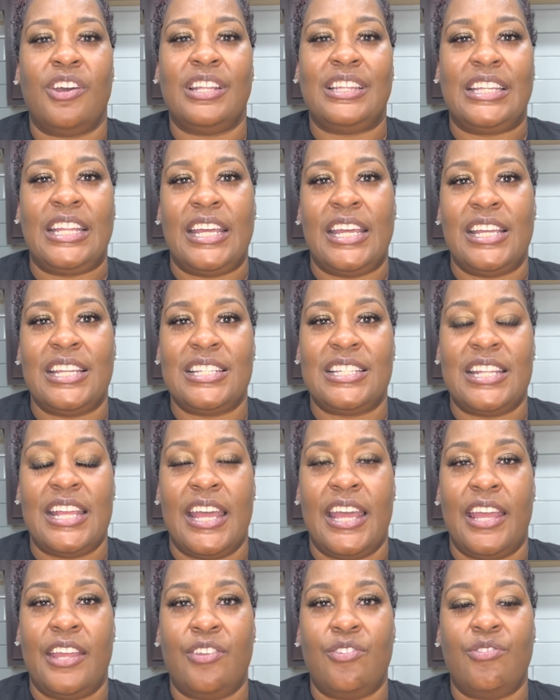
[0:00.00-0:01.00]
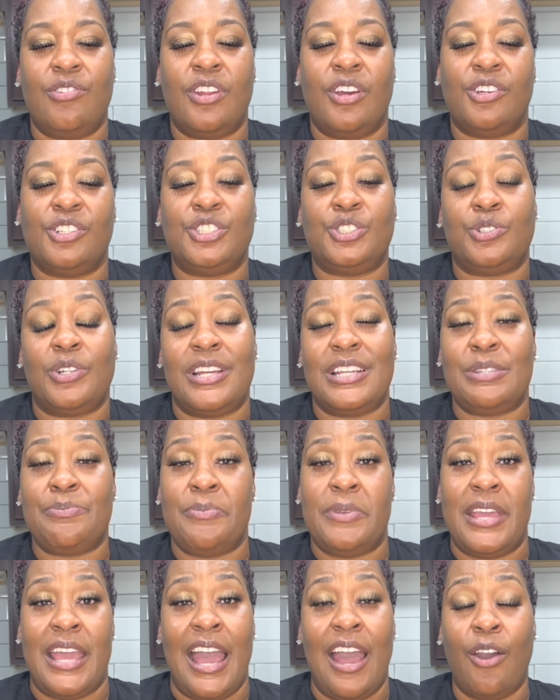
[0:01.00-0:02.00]
things that, stress
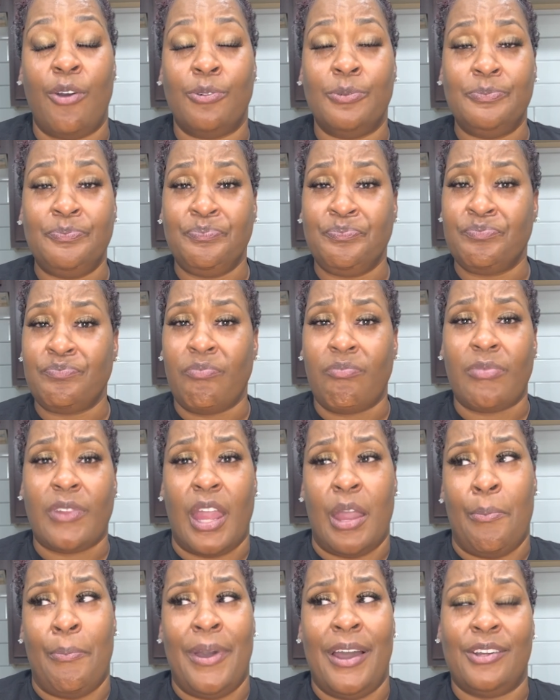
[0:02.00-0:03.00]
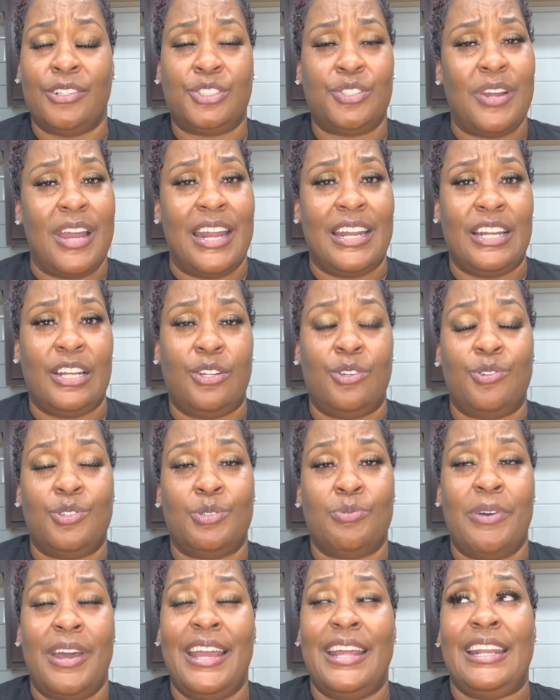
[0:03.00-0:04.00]
me out about trying to lose weight.